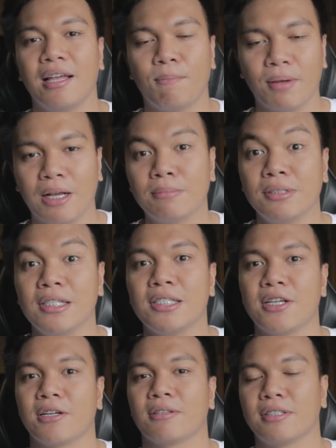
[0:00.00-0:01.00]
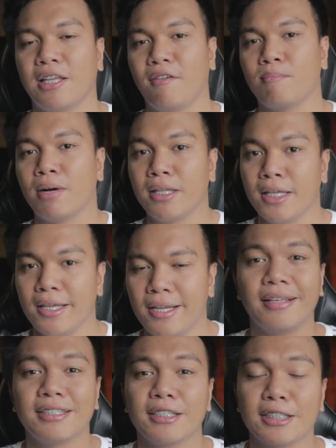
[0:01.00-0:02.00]
it becomes easier to save money.
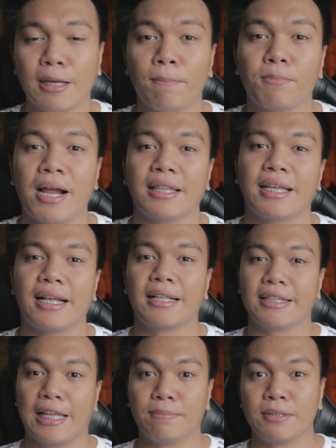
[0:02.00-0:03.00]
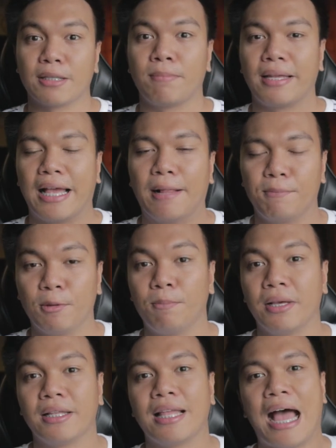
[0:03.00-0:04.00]
These are some practical tips that might help you
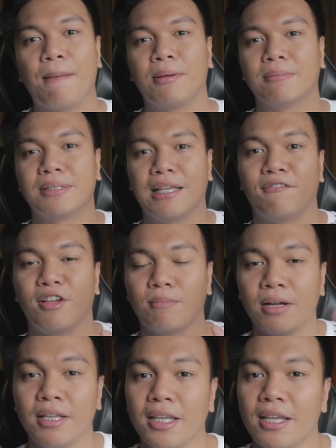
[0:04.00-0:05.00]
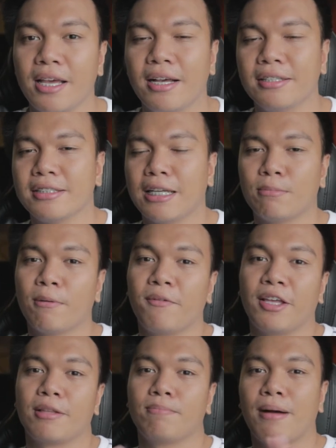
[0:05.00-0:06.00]
build the habit of saving money. Some of
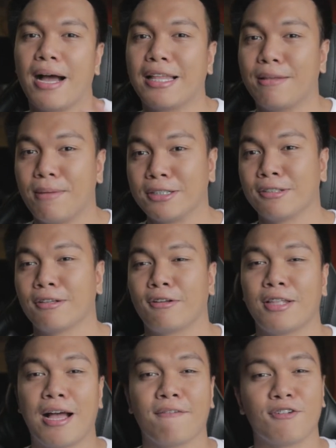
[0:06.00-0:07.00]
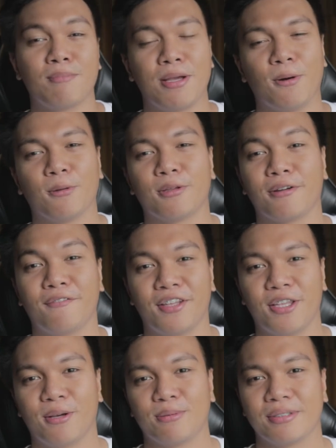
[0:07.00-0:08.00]
it, baka na-mention ko na from my older
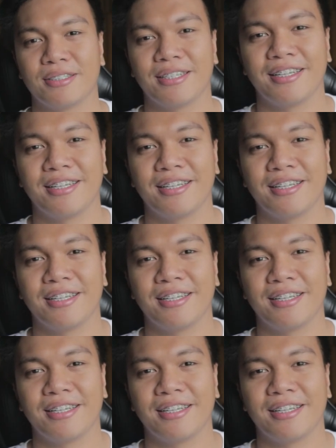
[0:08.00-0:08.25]
videos.